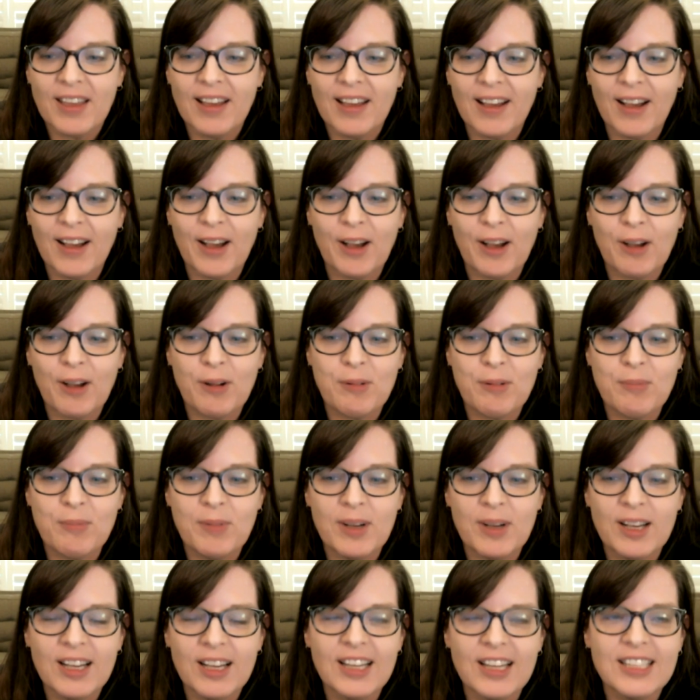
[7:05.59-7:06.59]

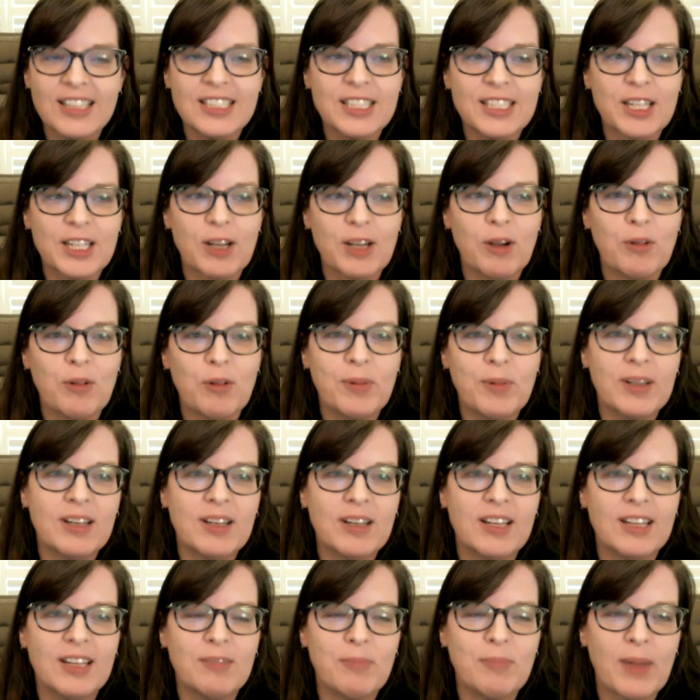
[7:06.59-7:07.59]

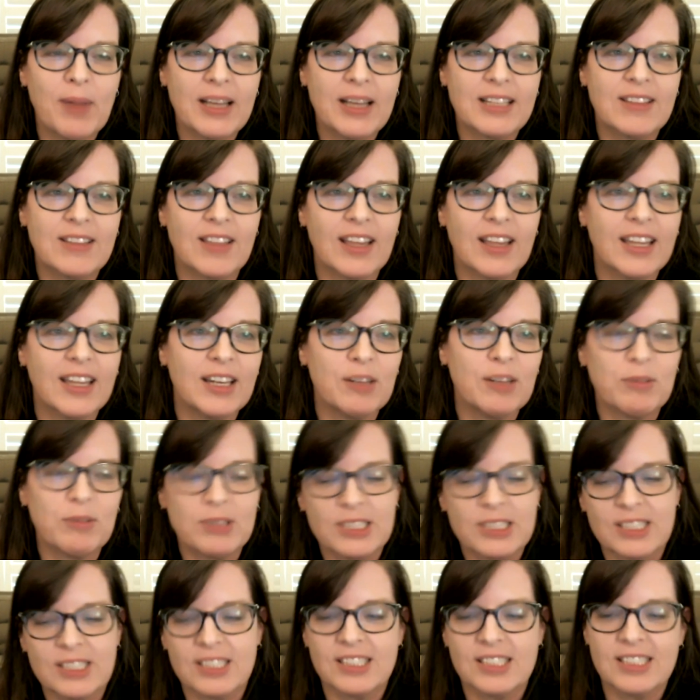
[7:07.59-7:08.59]
But back then it
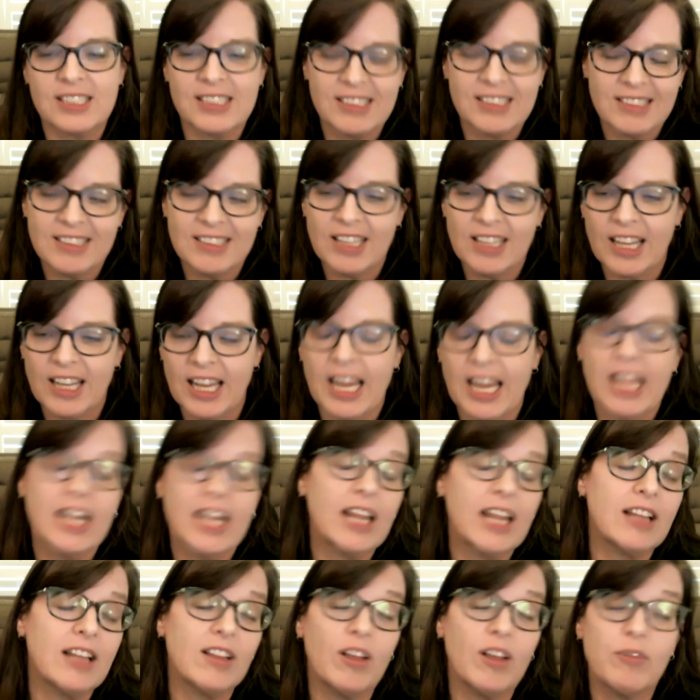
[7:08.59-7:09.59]
was just,
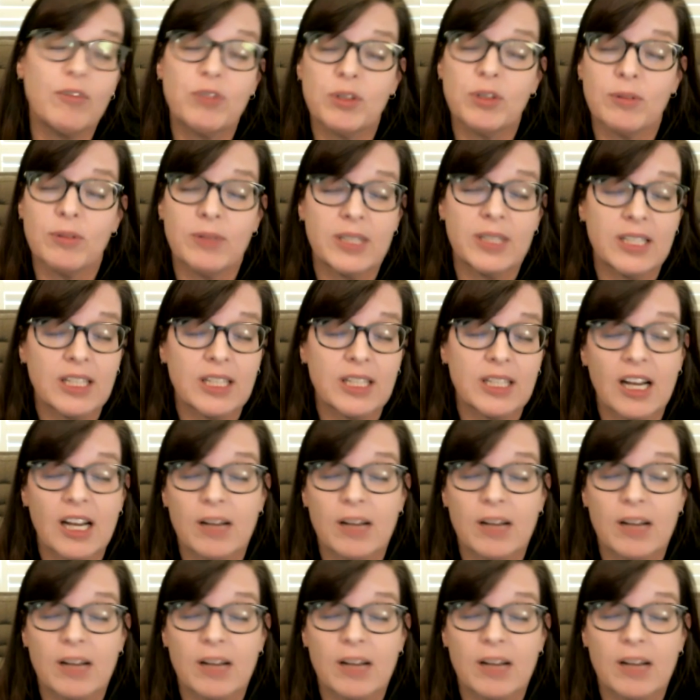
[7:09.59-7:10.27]
and I love to read.